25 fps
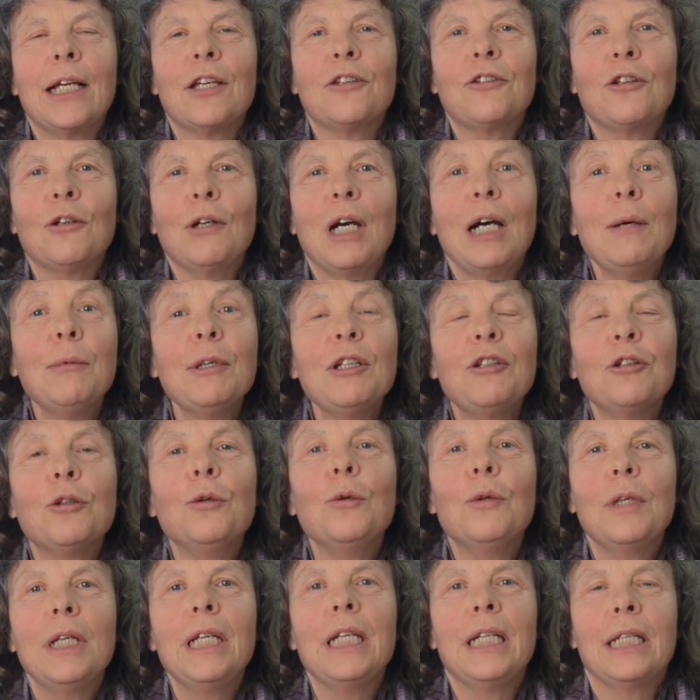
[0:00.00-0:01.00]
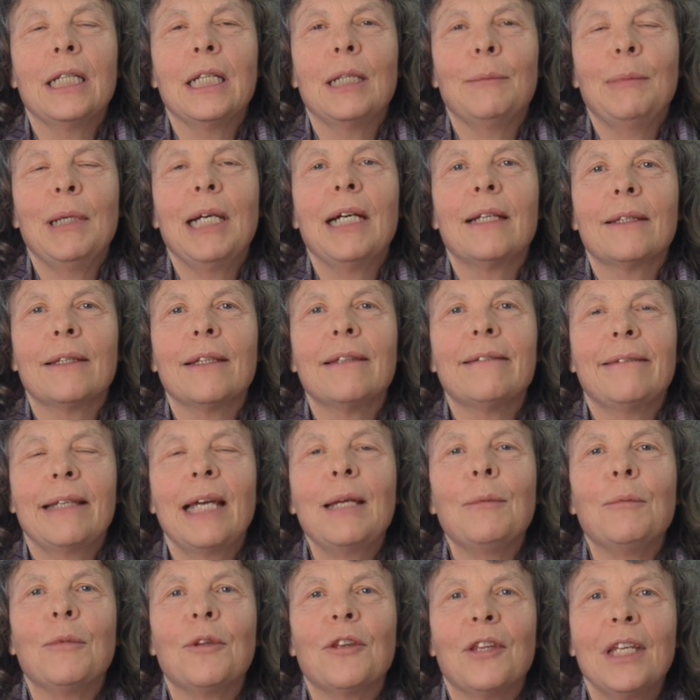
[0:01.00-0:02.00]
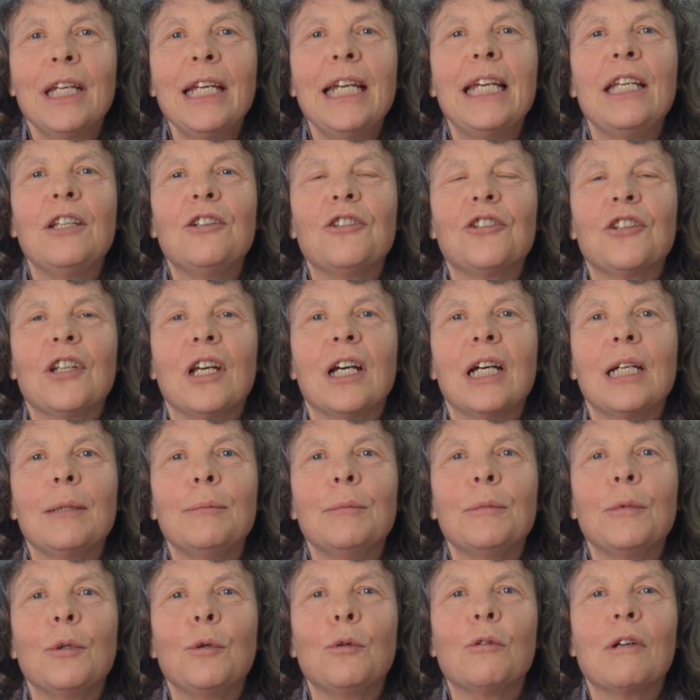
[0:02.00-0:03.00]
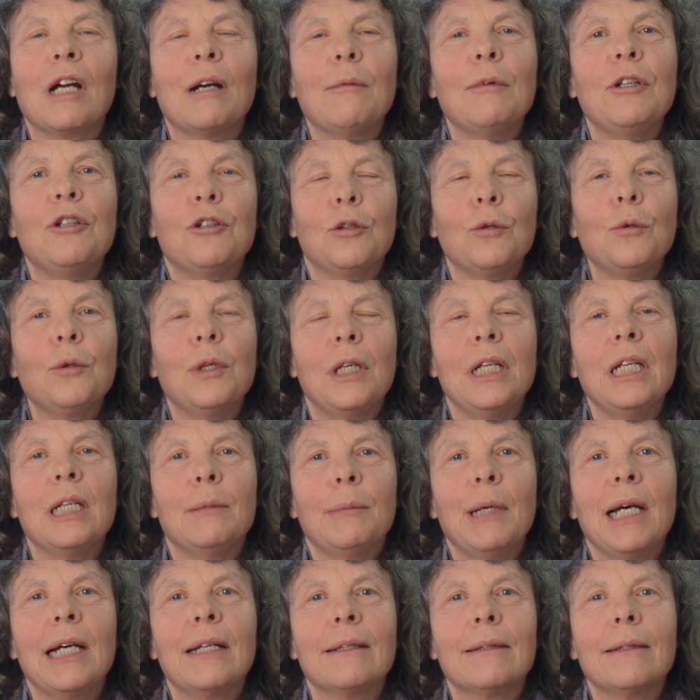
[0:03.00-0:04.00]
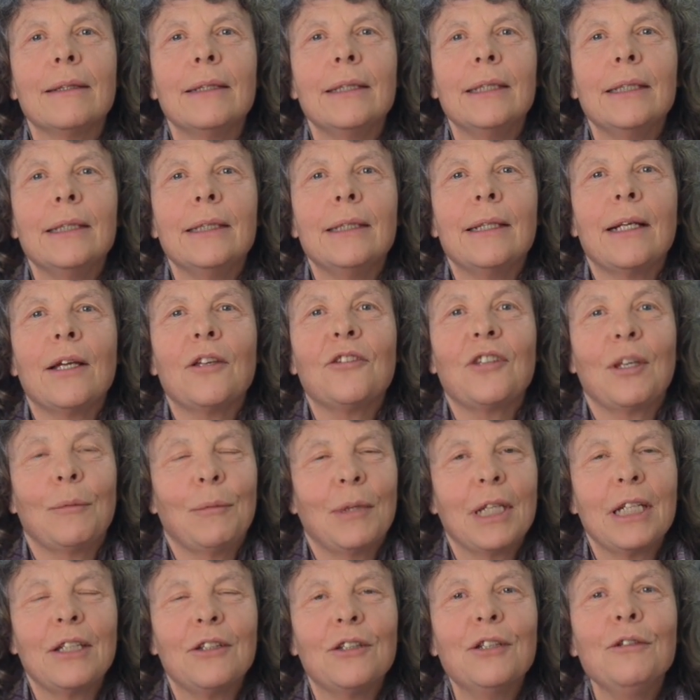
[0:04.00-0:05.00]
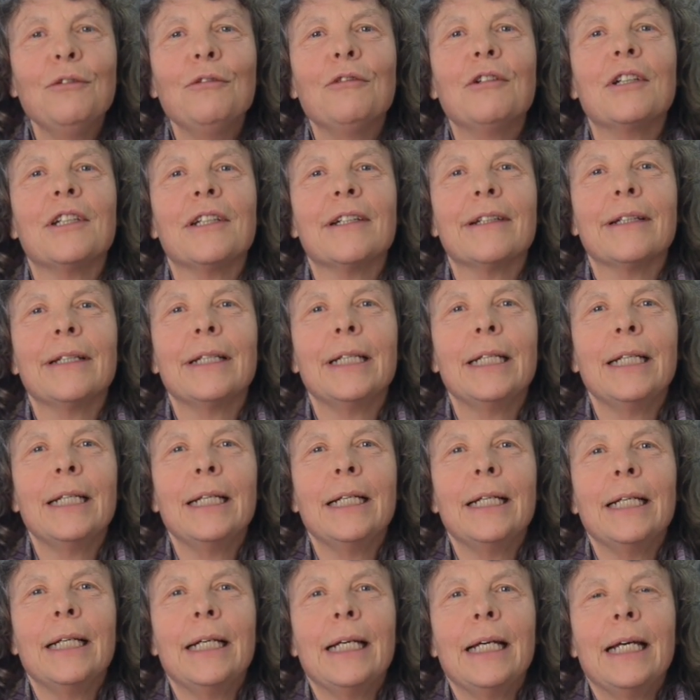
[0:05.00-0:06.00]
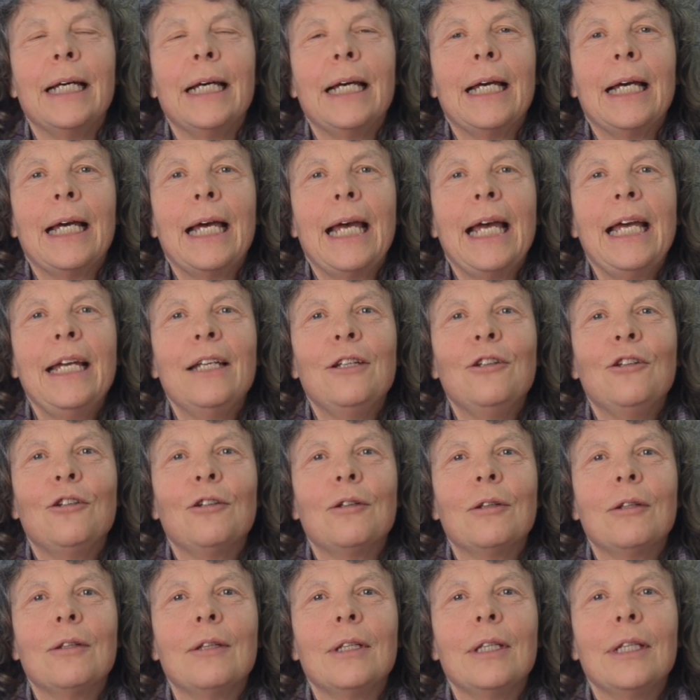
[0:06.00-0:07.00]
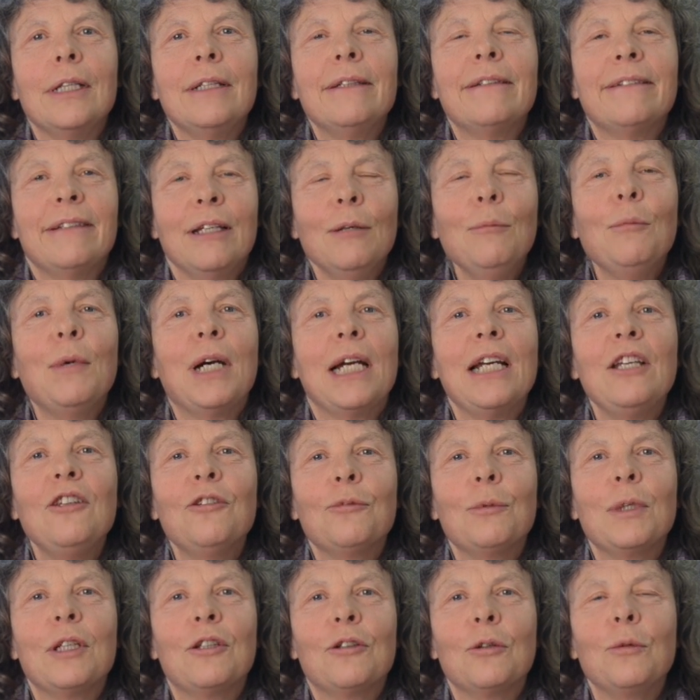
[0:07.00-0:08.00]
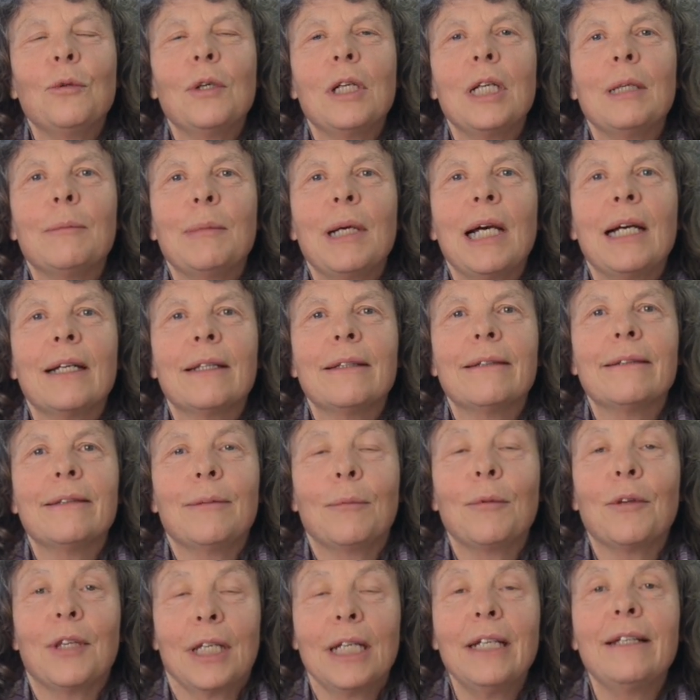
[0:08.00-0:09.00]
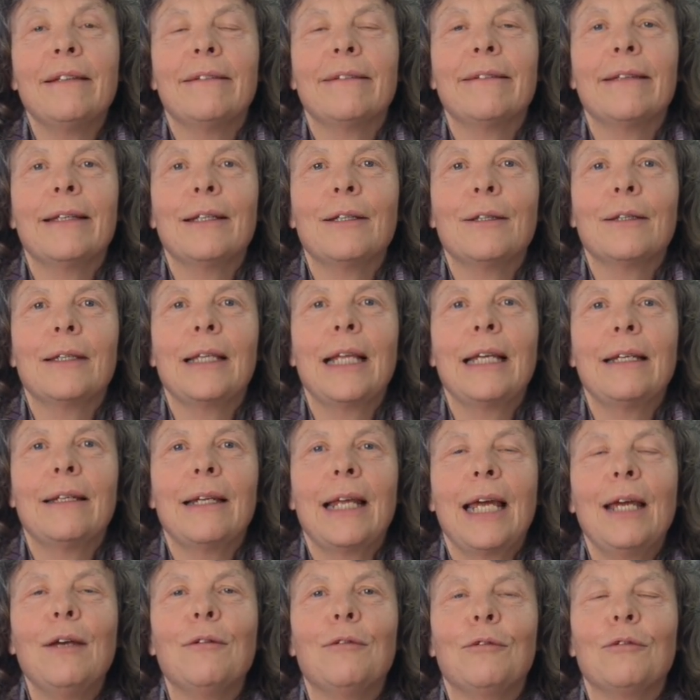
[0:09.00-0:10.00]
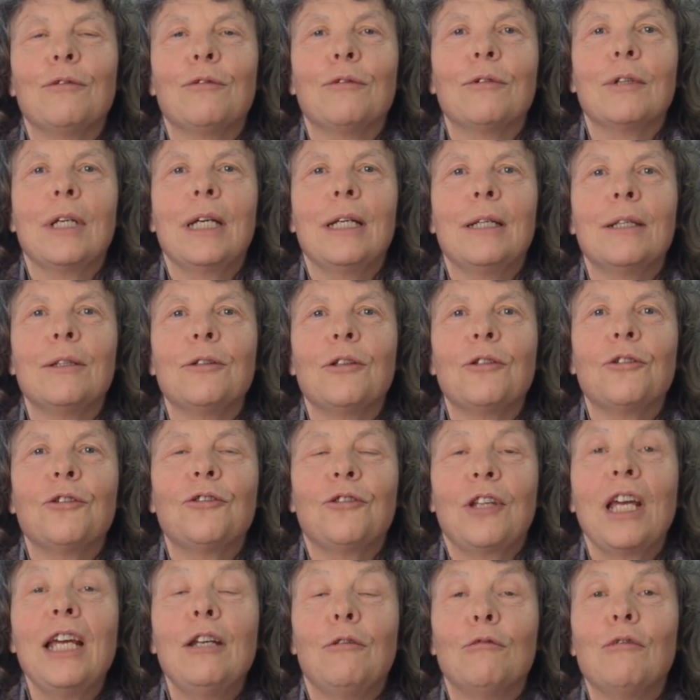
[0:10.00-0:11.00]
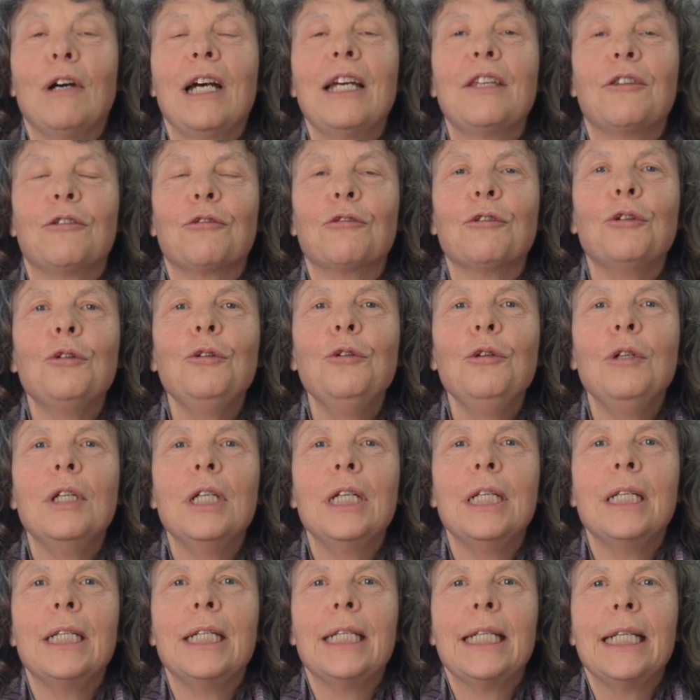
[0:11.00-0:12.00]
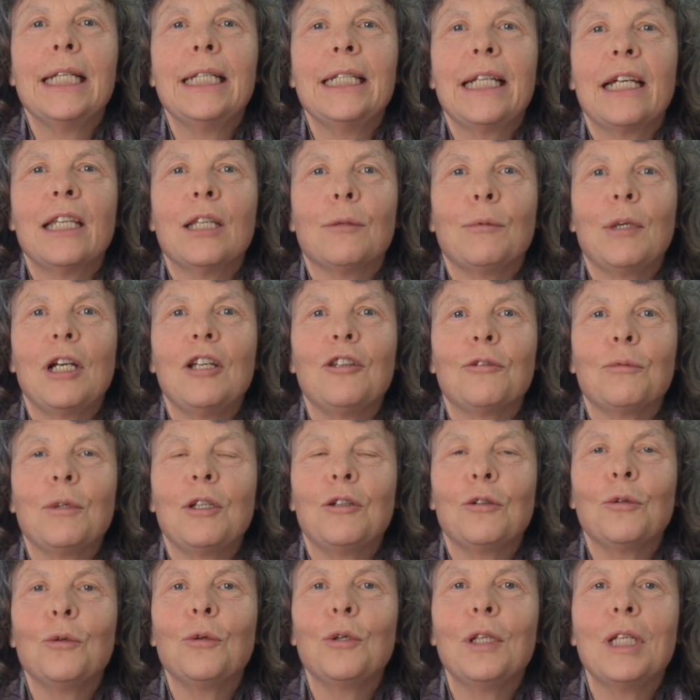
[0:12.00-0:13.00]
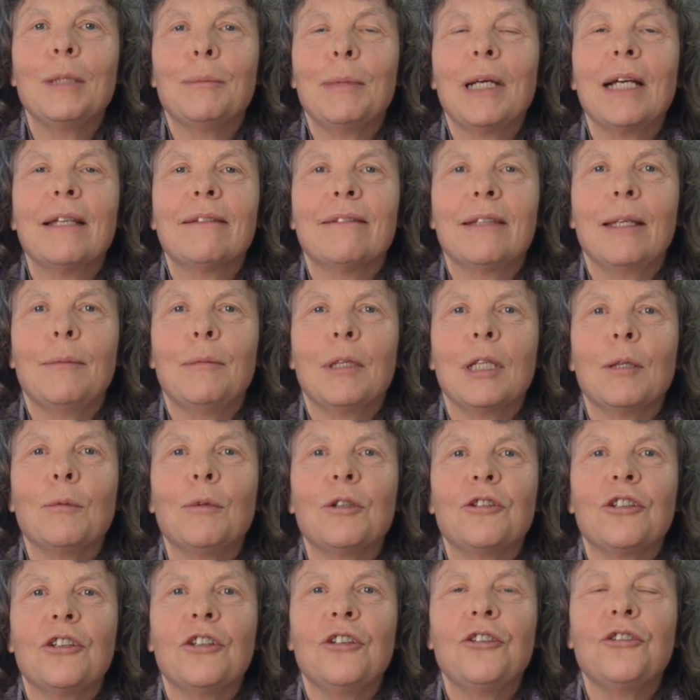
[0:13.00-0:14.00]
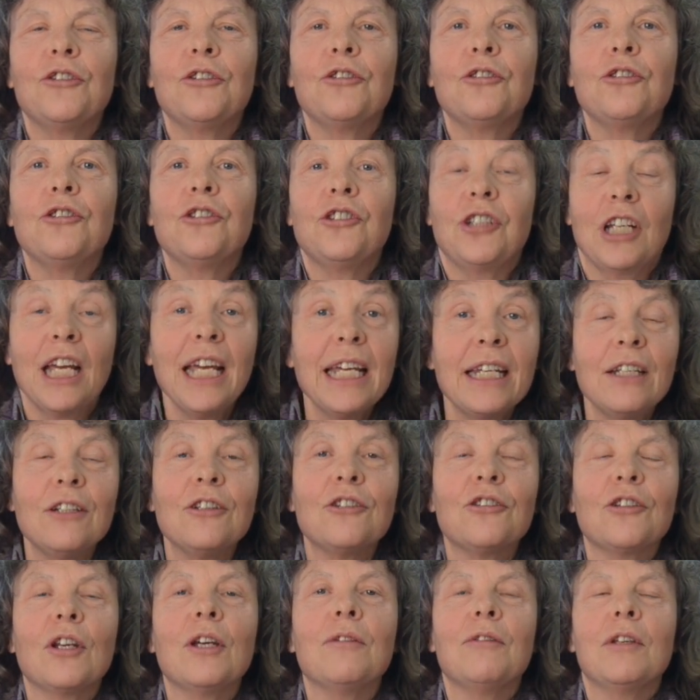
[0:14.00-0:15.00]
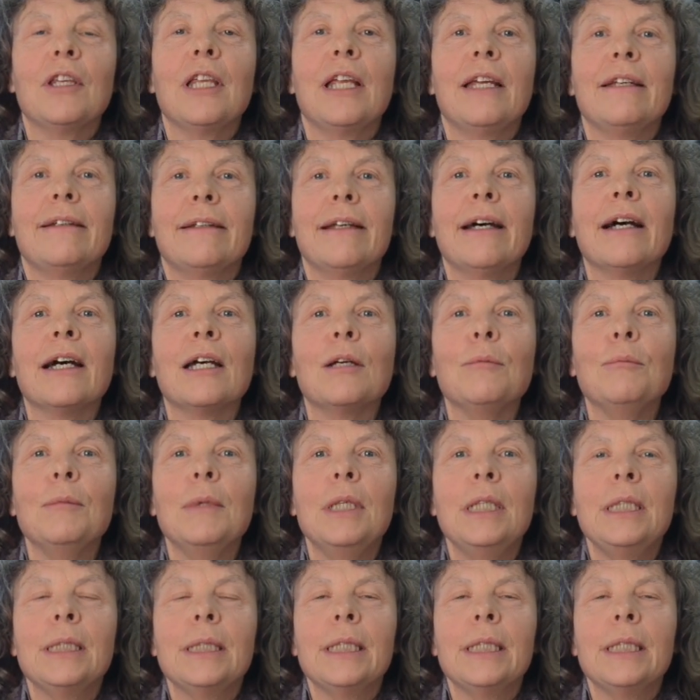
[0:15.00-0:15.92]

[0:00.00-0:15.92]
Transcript: So are we talking about the same thing each time, or are we talking about something different? And in some ways we're talking about some things that have stayed right through. In other ways we're talking about something which has changed over that time.